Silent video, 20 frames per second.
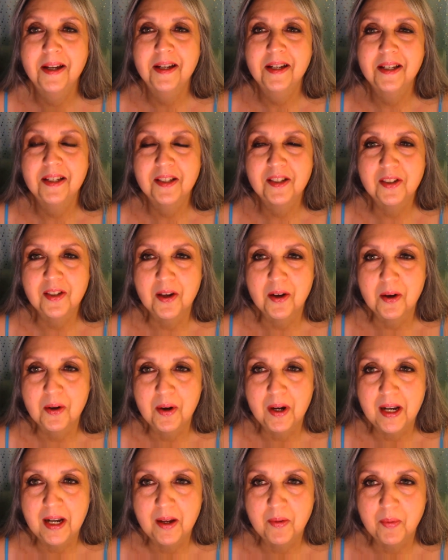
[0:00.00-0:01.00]
So
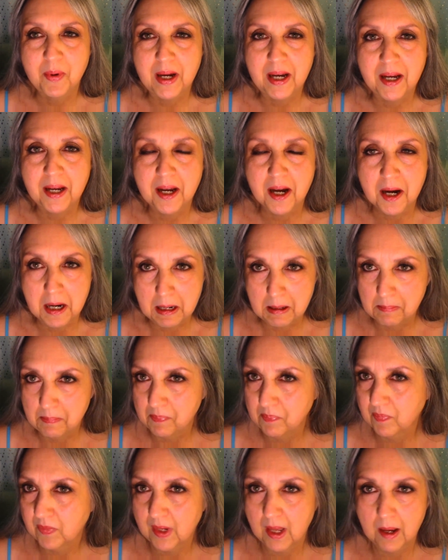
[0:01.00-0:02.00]
anyway,
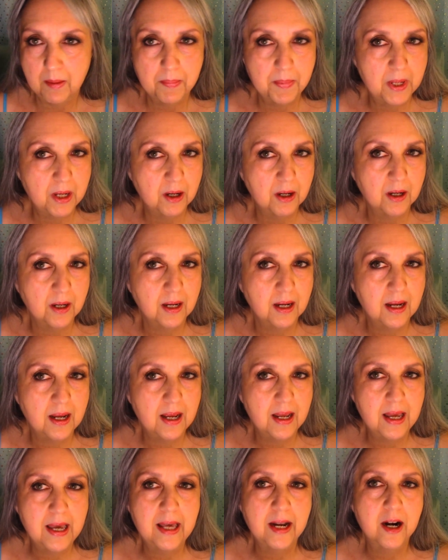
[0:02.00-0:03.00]
I better
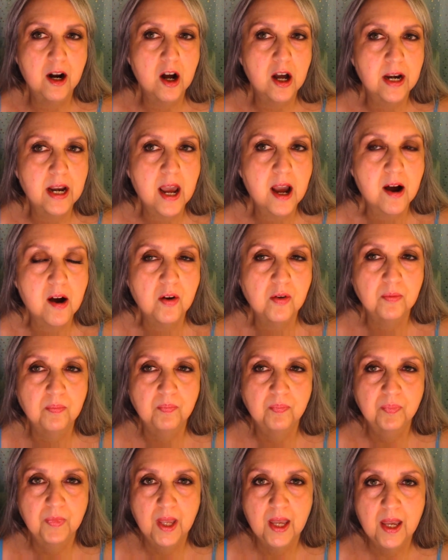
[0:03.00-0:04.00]
head on out,
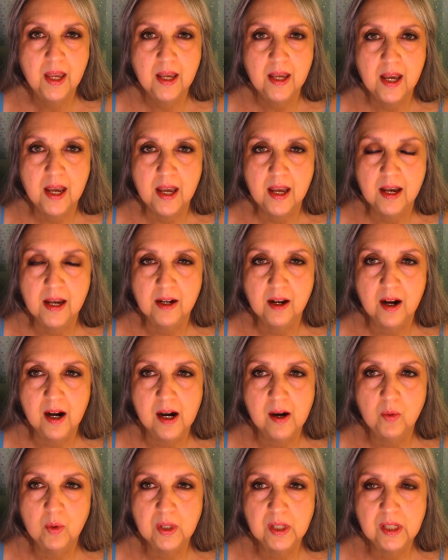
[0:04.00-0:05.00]
and
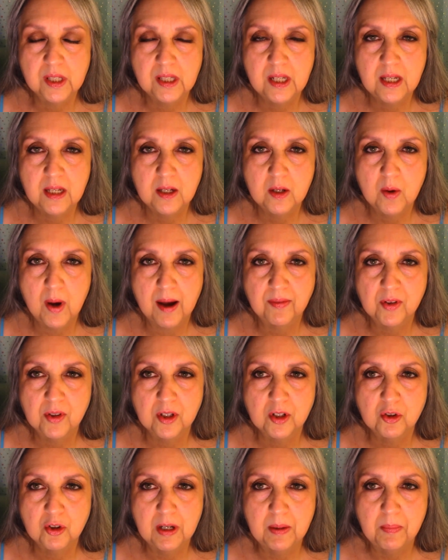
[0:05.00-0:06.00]
I will see you after
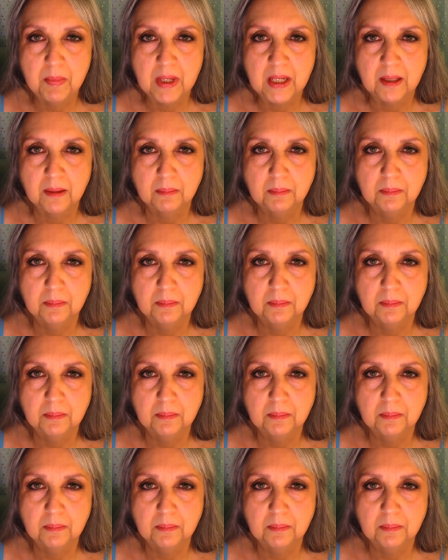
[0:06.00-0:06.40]
the treatment.